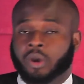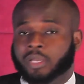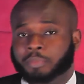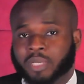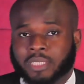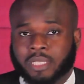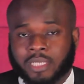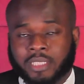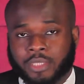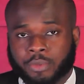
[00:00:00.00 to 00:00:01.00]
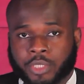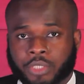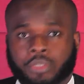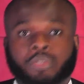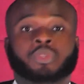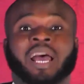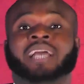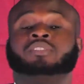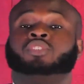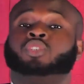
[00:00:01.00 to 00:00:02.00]
on a particular situation,
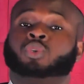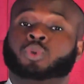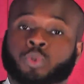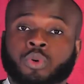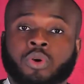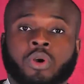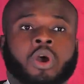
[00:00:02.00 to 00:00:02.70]
and two,